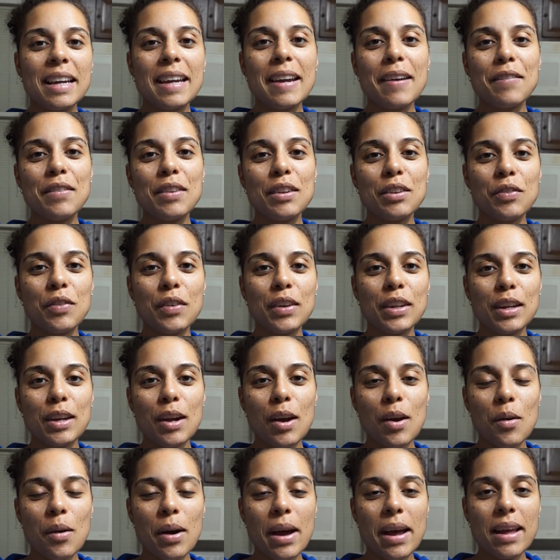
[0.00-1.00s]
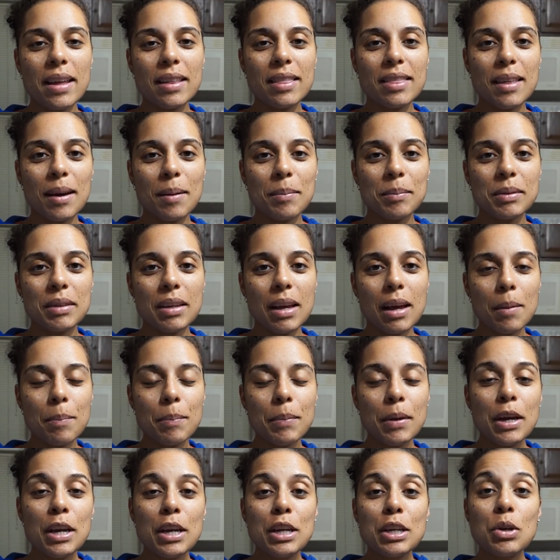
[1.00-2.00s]
Give this video a thumbs
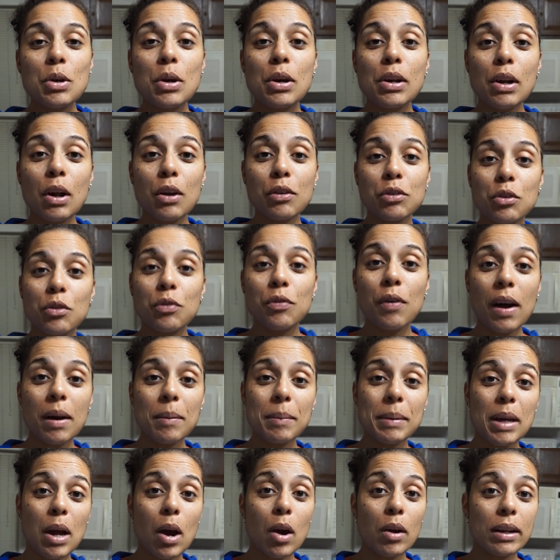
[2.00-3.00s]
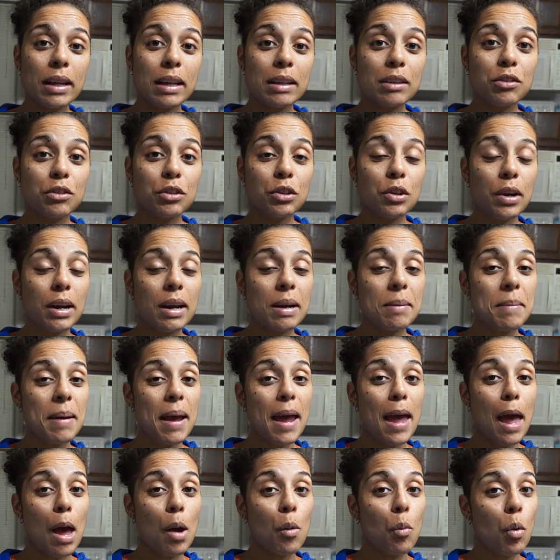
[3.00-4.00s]
up. You can also find me on
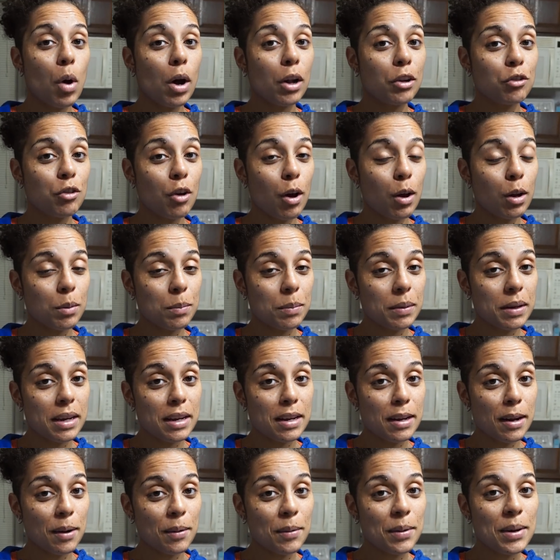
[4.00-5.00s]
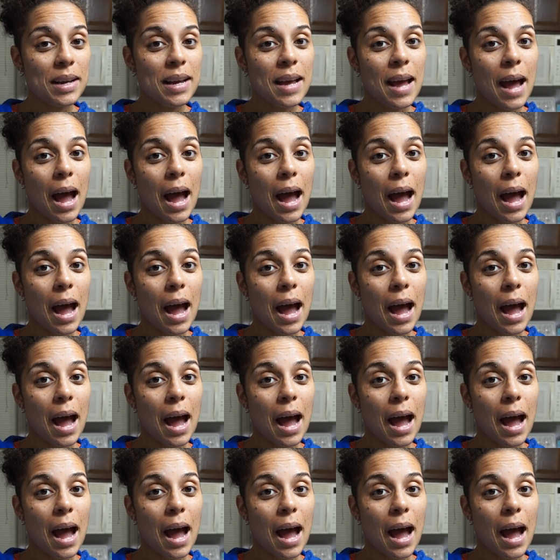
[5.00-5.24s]
Instagram at Watch Autumn Keto.